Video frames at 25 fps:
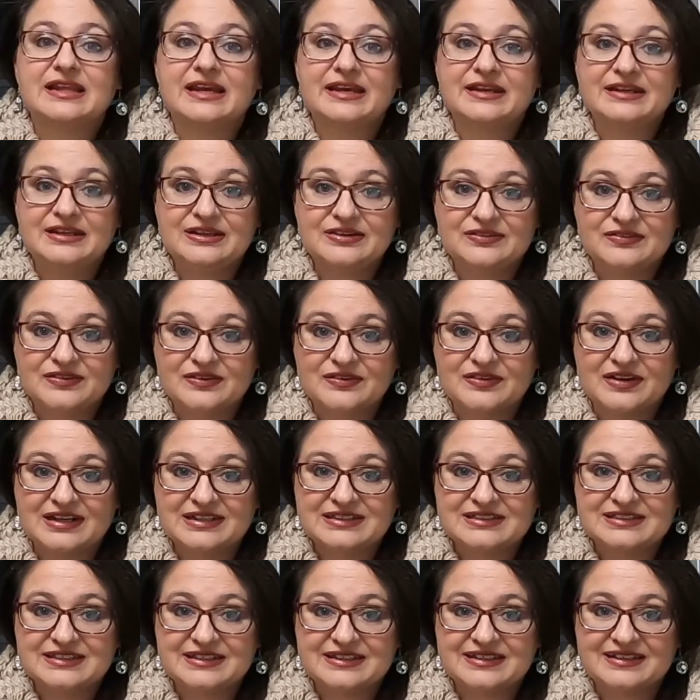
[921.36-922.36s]
Thank you for
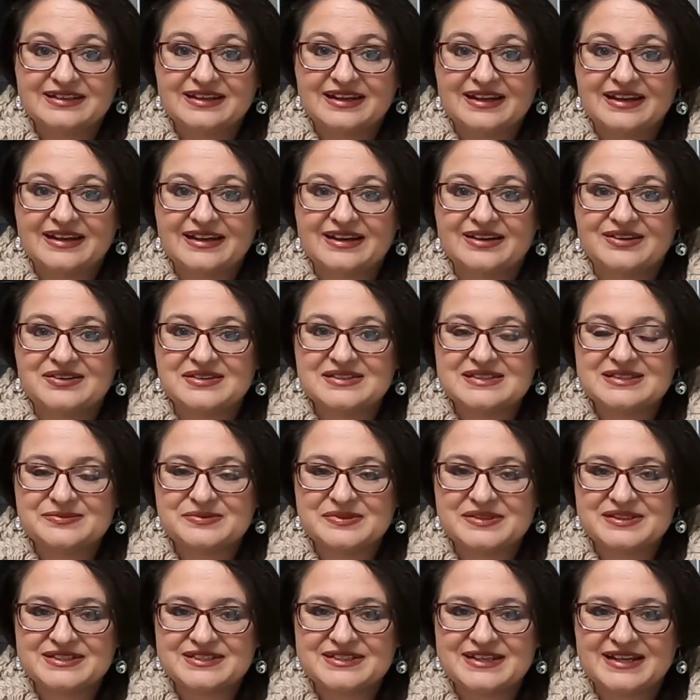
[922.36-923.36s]
watching. I always
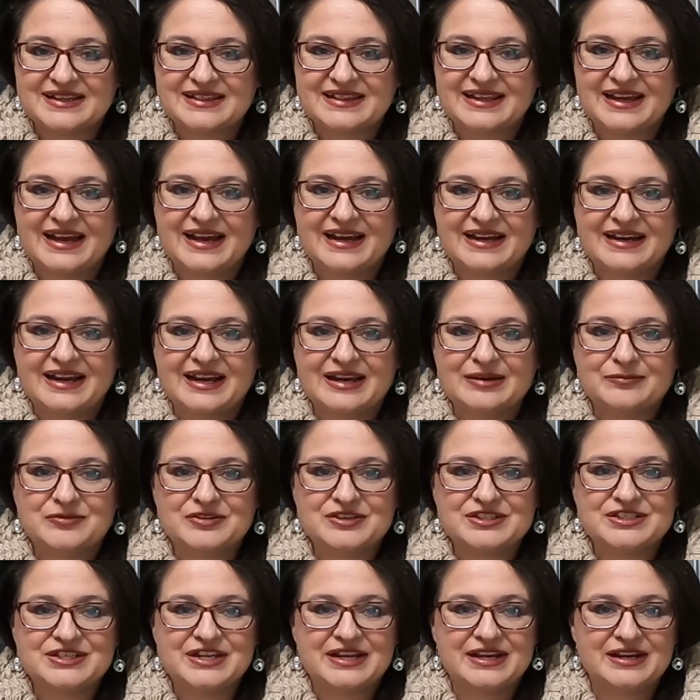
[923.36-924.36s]
appreciate that. I
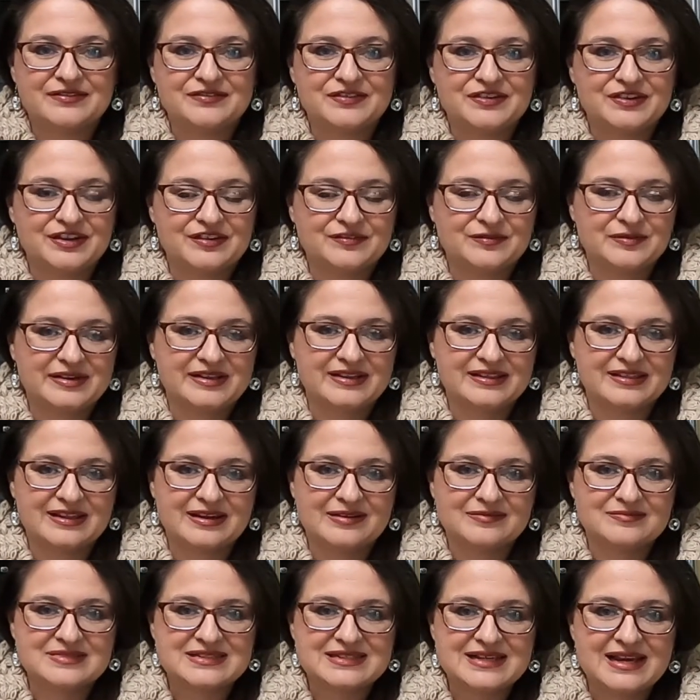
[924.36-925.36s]
appreciate if you give me a
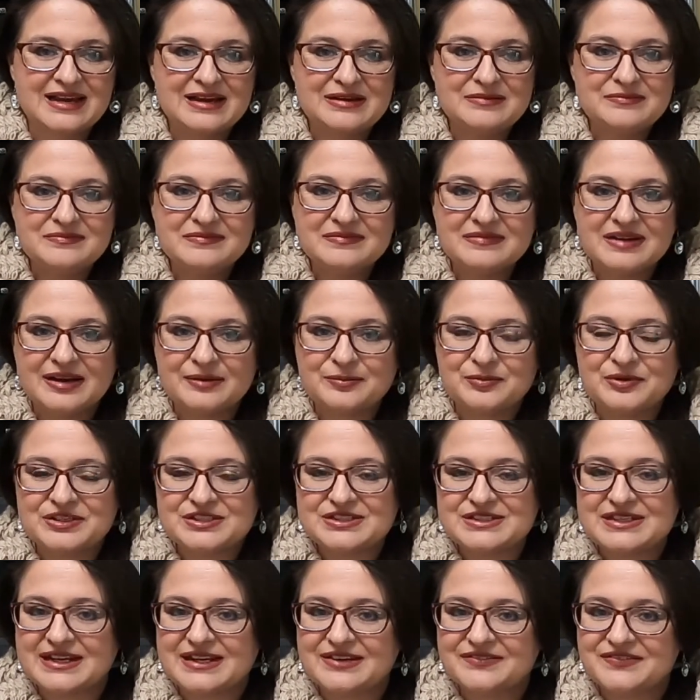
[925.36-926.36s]
thumbs up. I
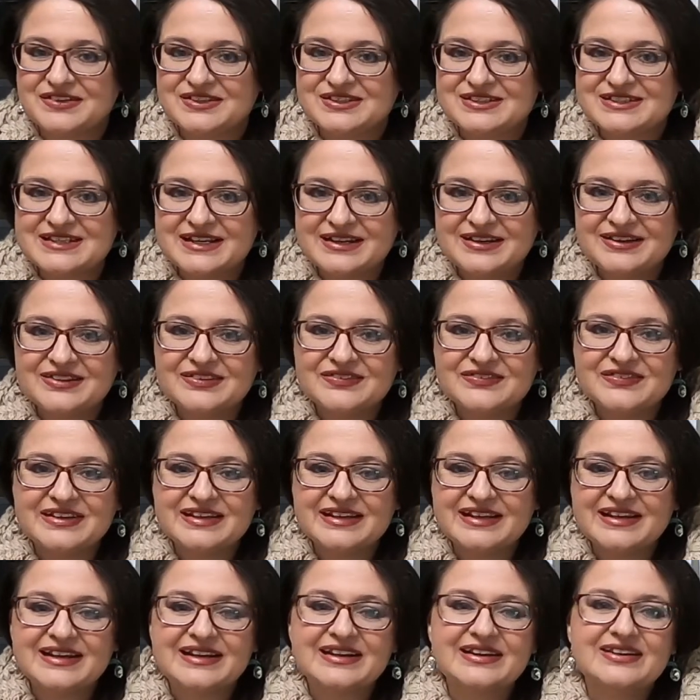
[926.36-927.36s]
appreciate if you share the
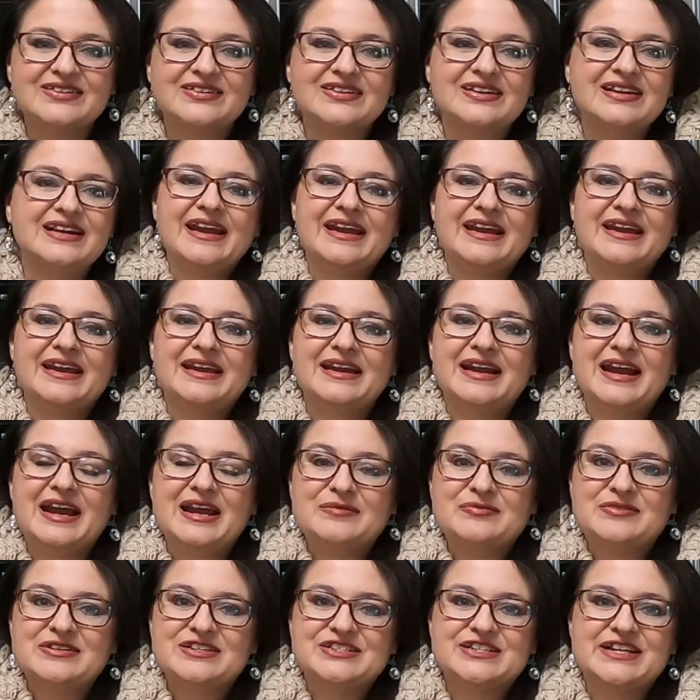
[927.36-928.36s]
video, and I
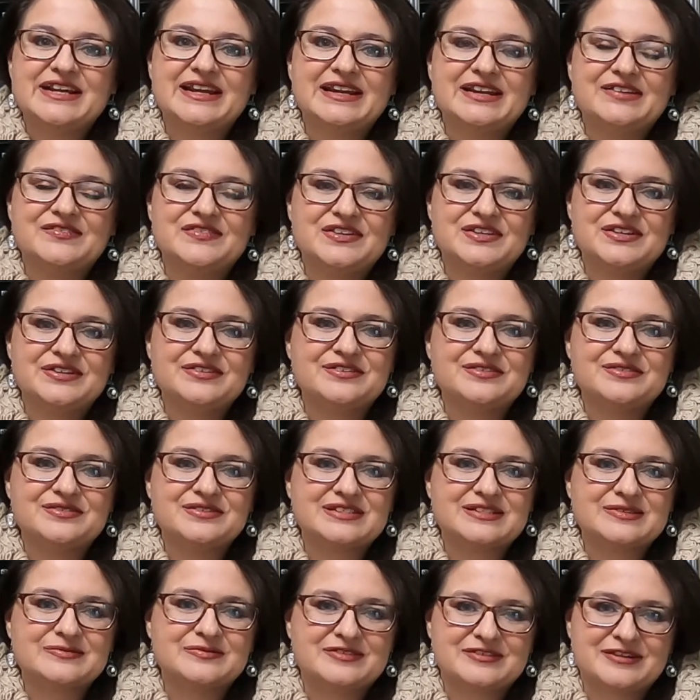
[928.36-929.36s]
appreciate if you
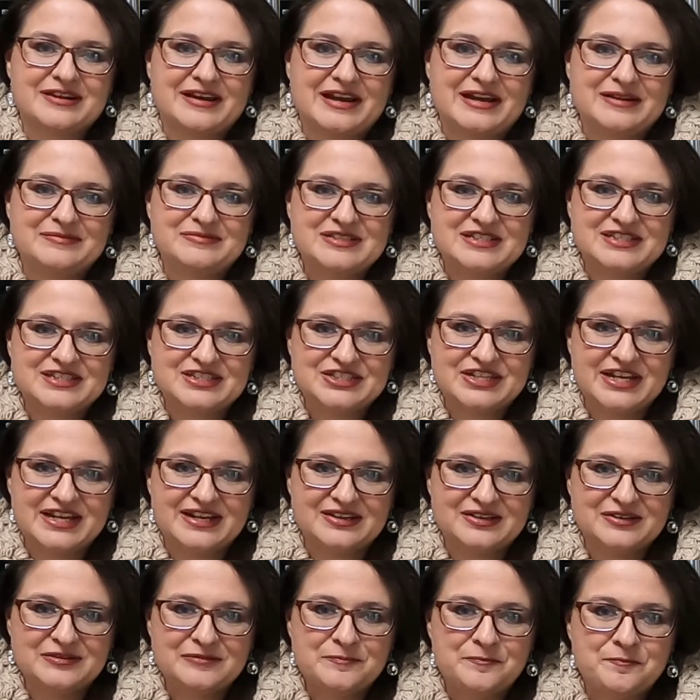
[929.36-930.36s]
subscribe to the
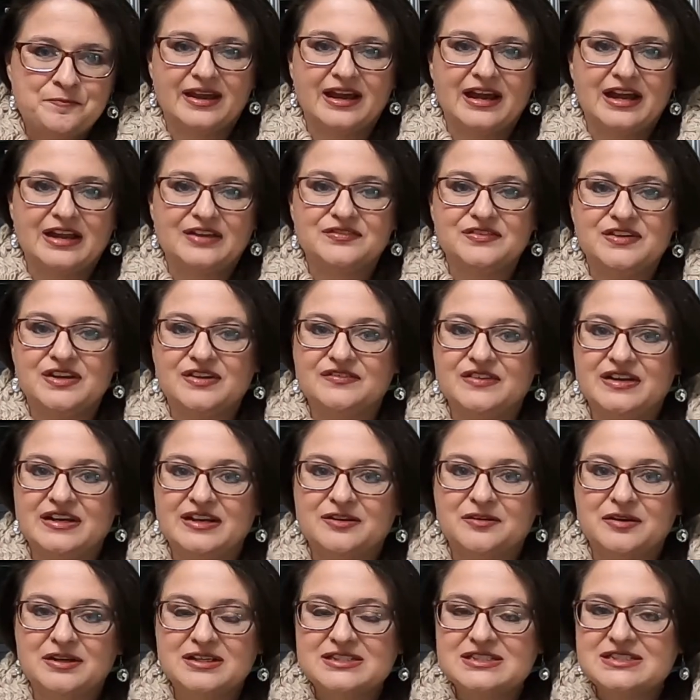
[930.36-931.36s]
channel. If you have any
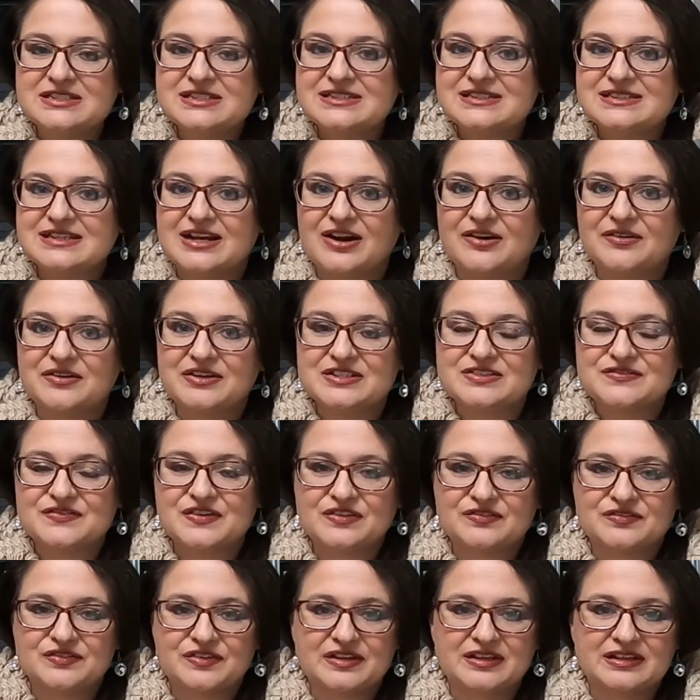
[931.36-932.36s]
questions, always
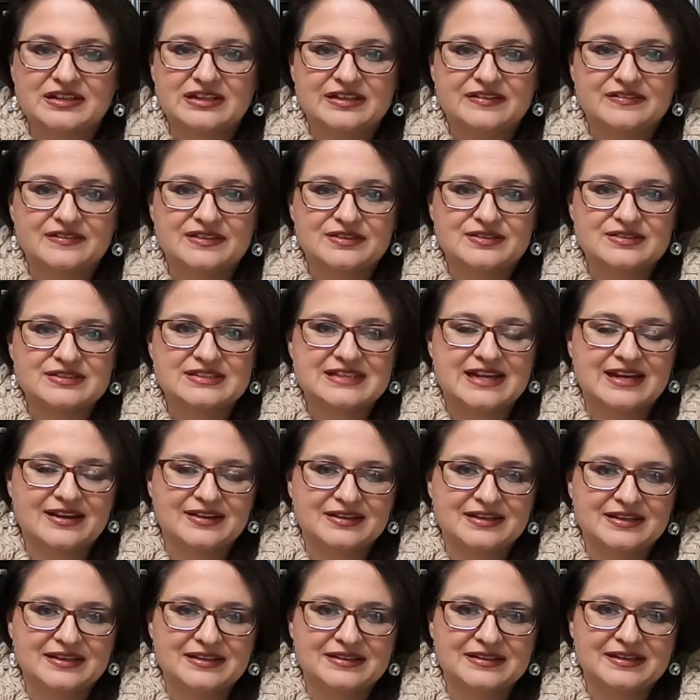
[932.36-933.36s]
feel free to leave those
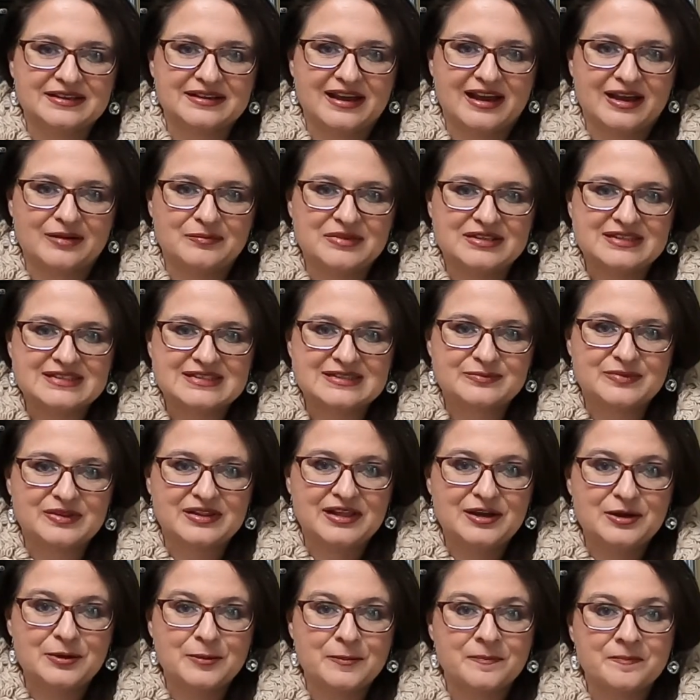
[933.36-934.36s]
down in the comments
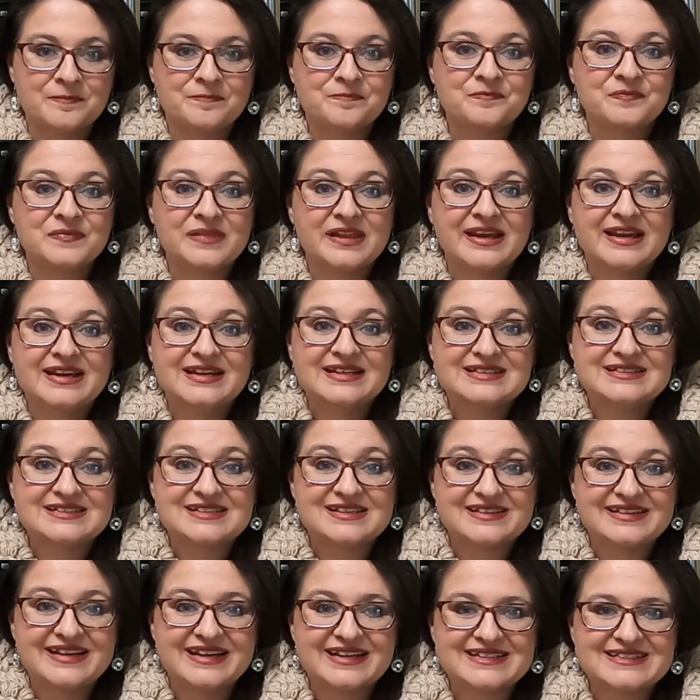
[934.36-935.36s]
below.
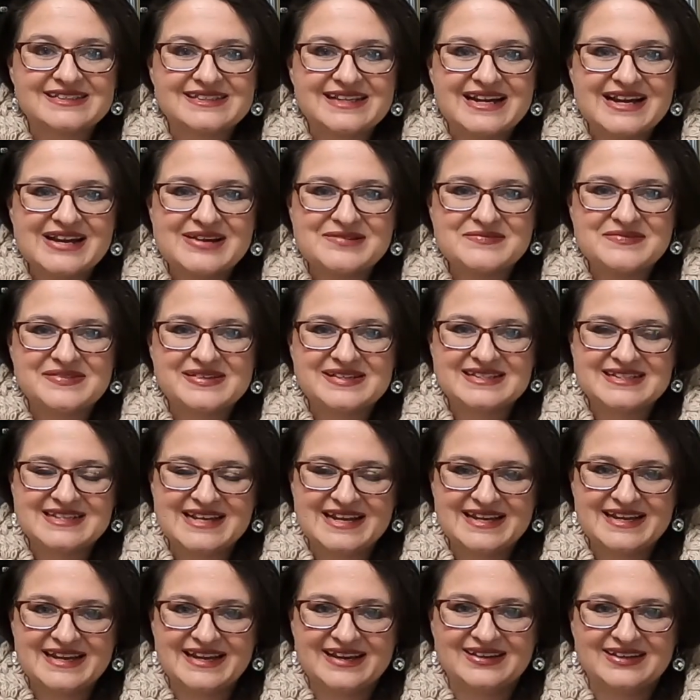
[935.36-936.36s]
Until next time,
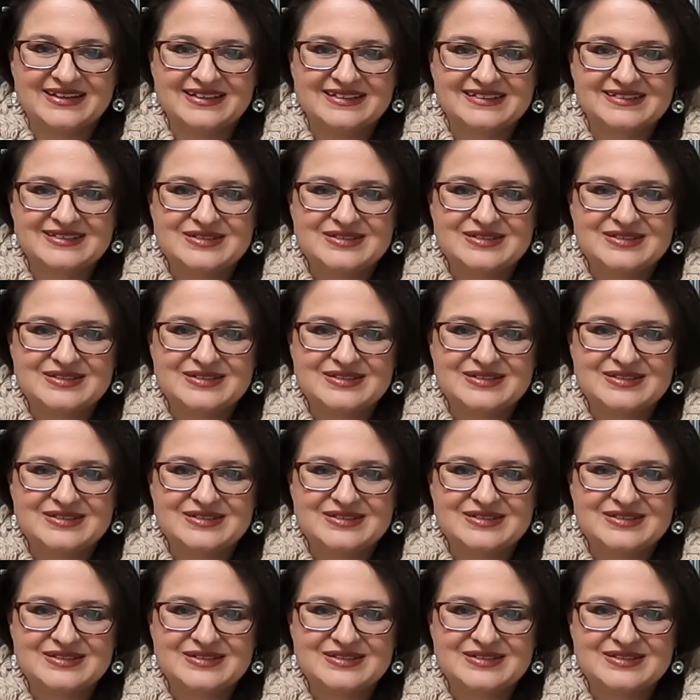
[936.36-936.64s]
take care.